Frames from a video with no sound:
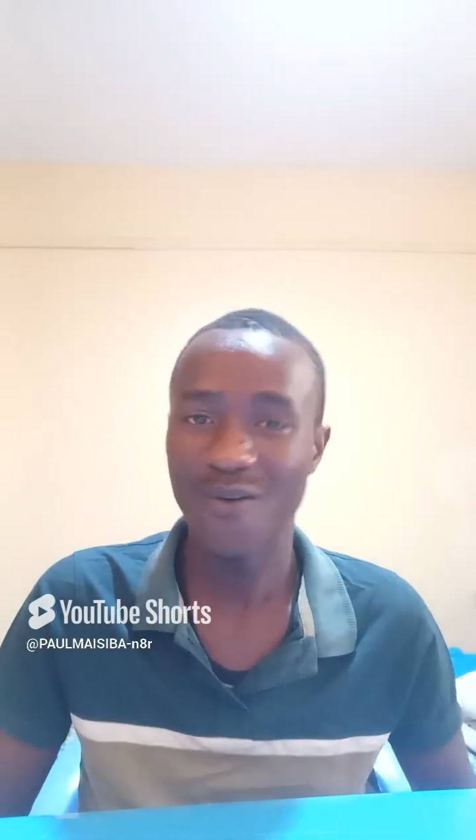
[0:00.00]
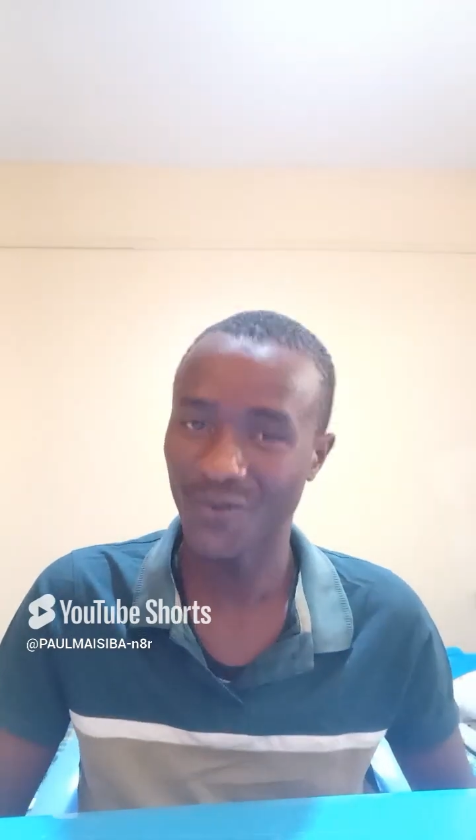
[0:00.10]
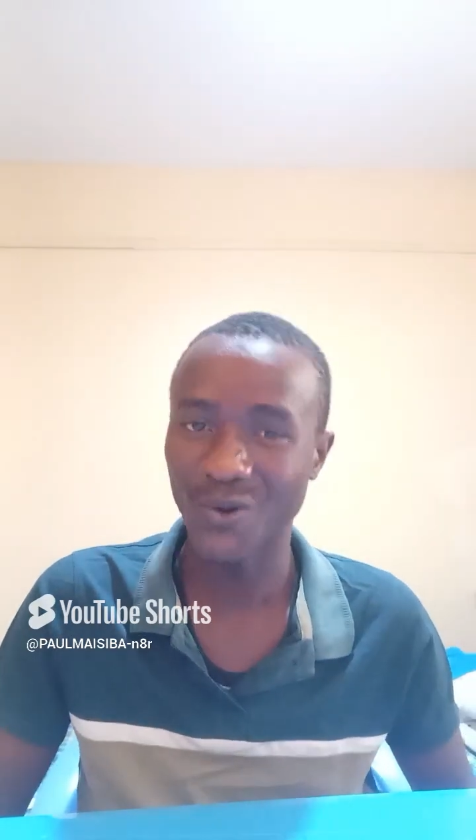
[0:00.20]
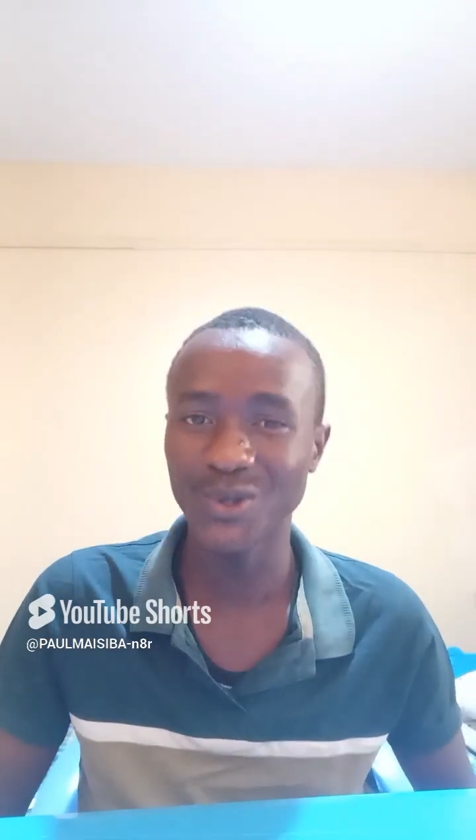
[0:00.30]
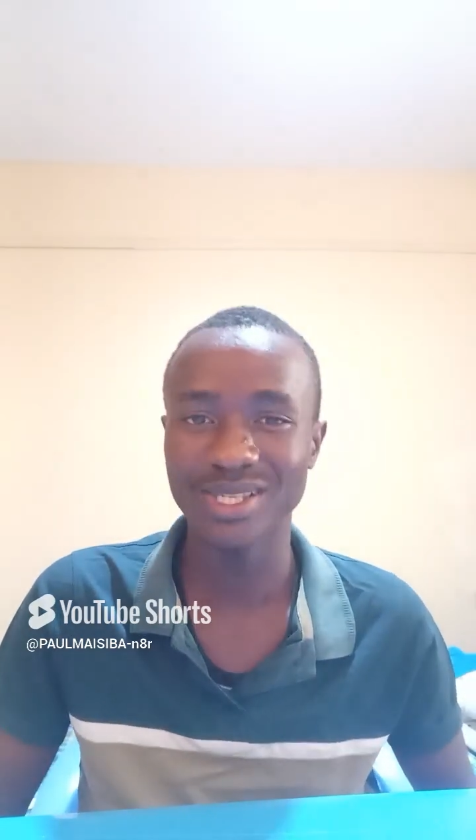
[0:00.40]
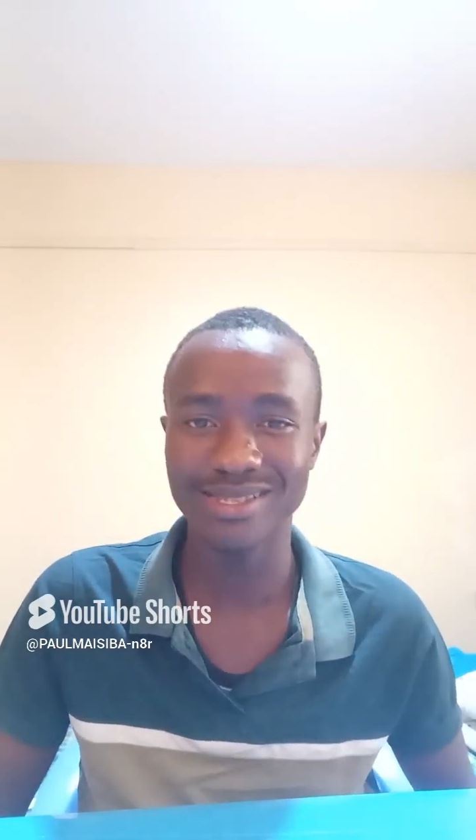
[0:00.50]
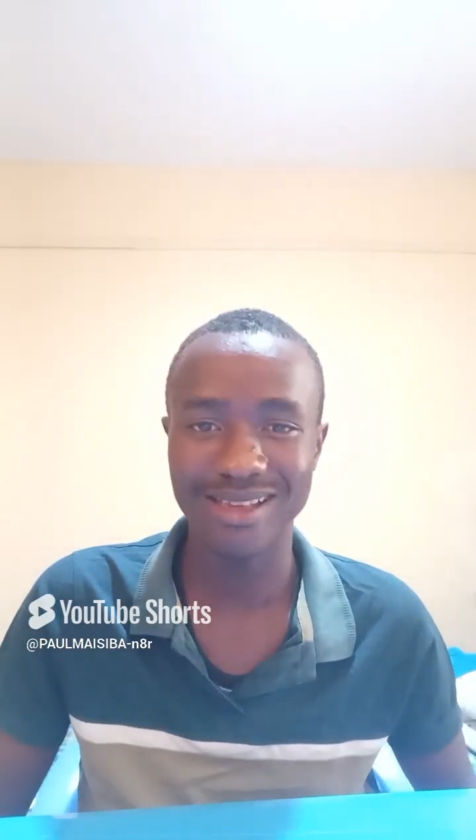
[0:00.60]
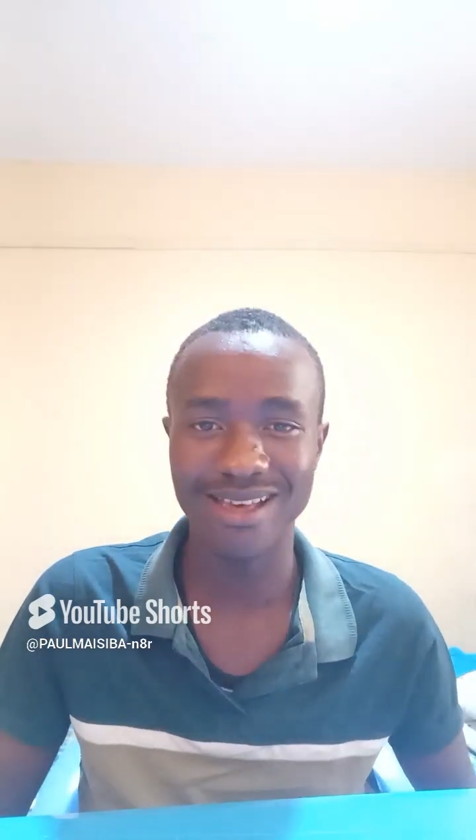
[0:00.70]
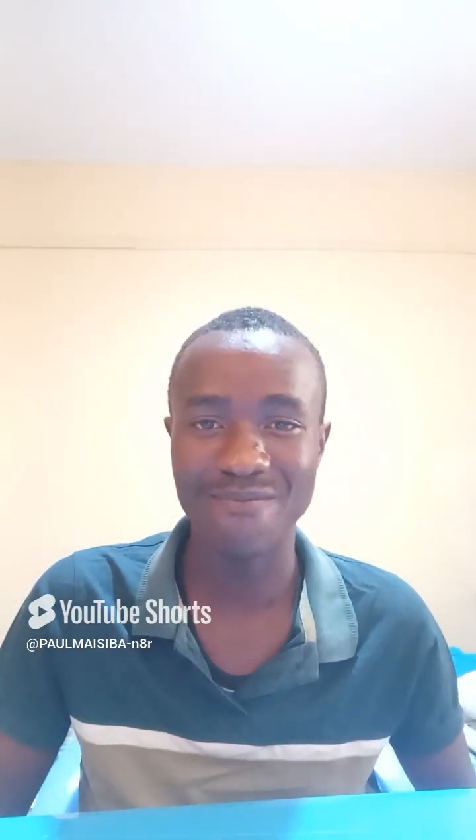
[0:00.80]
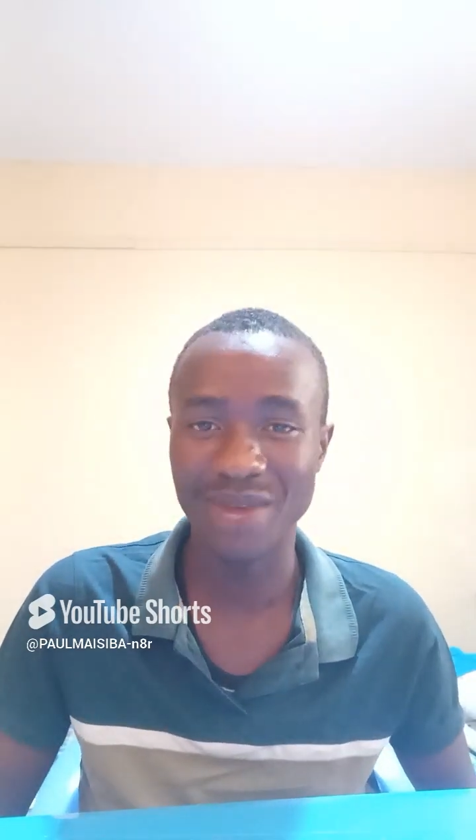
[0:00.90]
Of
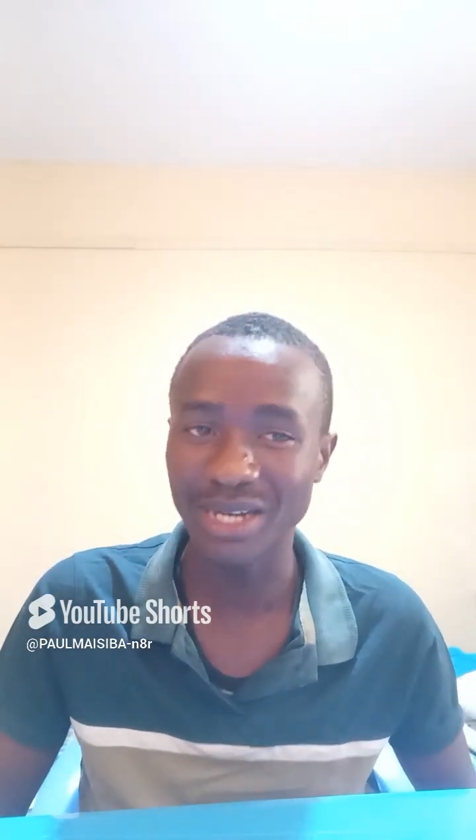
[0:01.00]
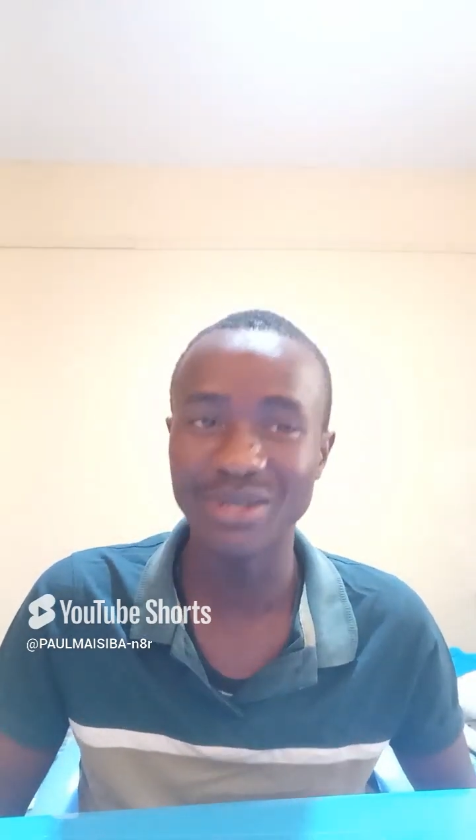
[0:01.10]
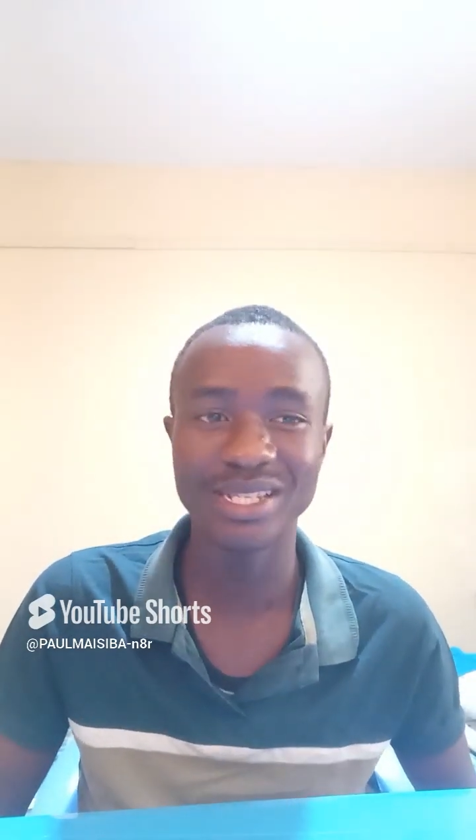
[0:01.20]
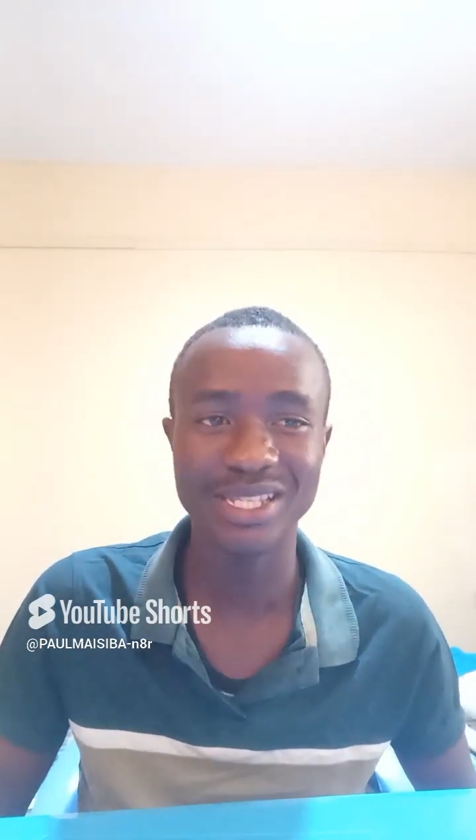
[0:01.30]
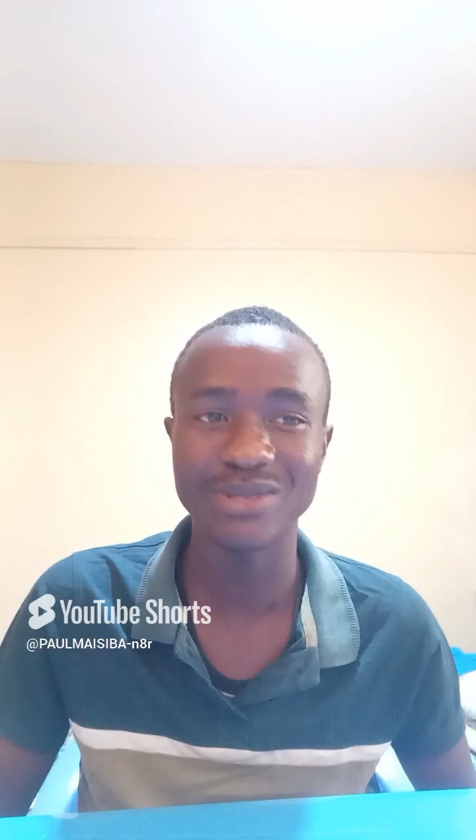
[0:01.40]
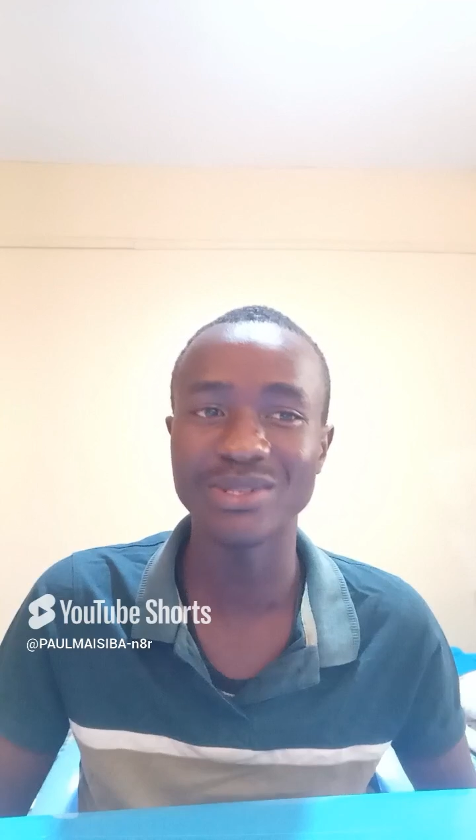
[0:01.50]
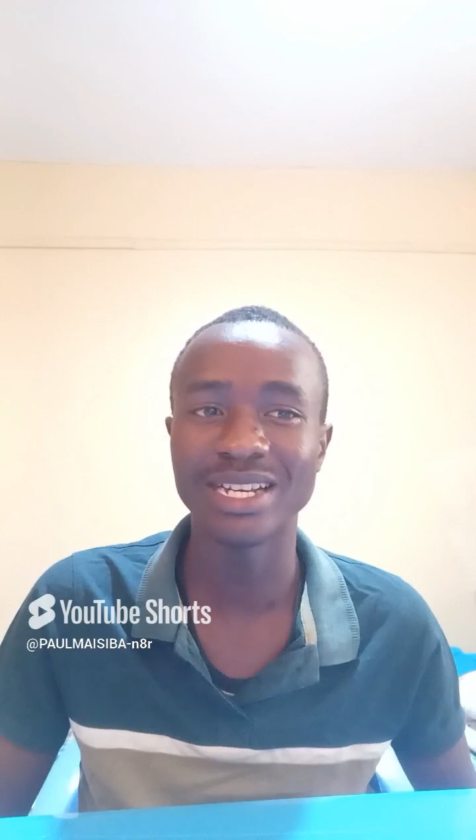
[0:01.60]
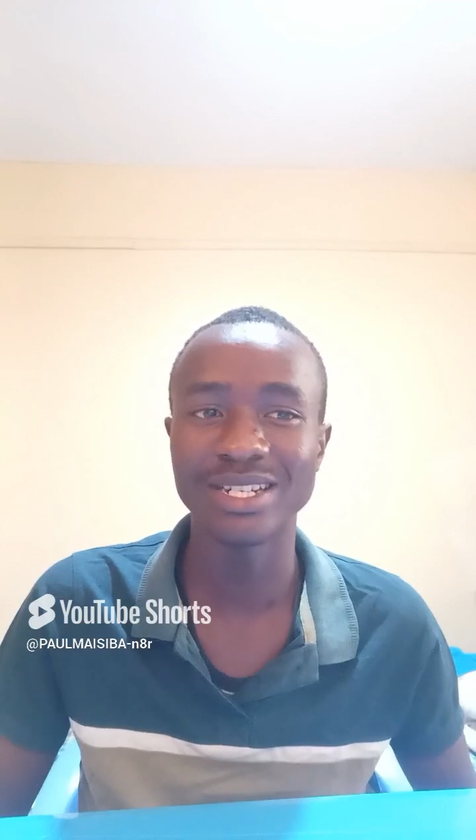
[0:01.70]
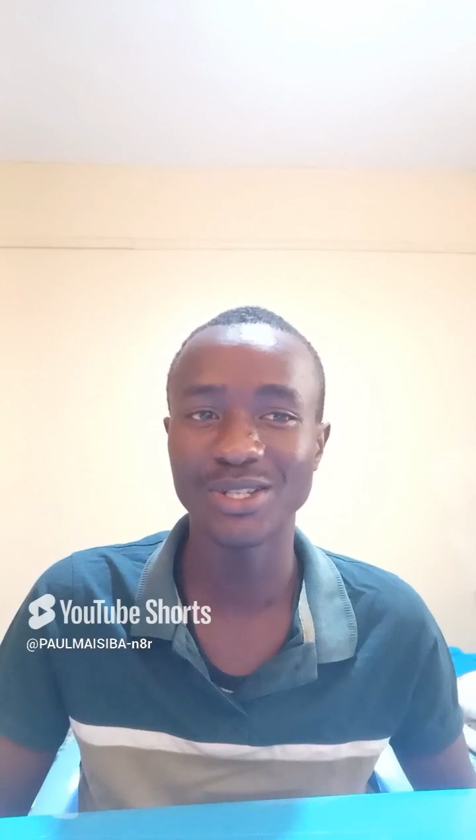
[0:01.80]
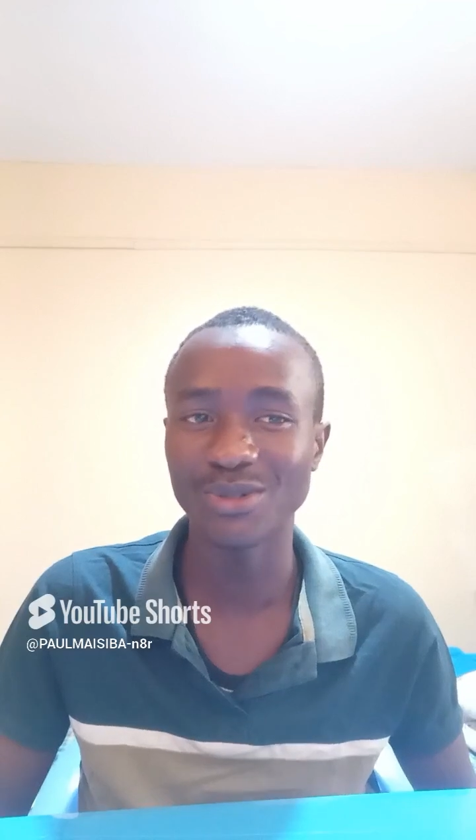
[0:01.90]
course, my good
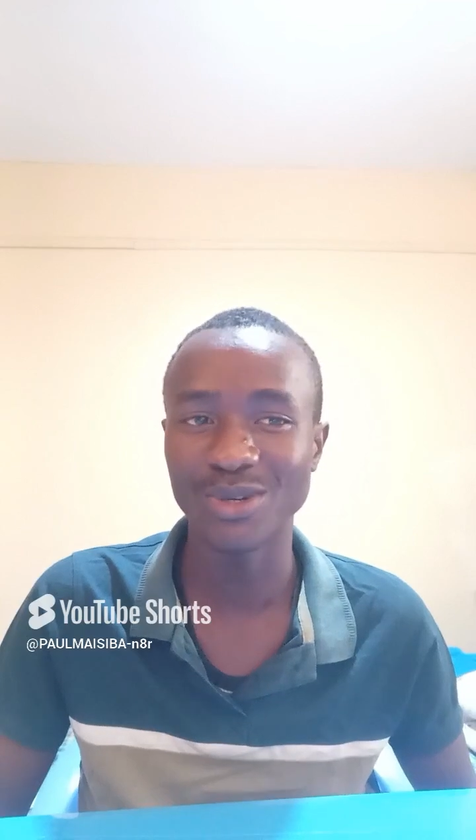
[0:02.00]
student,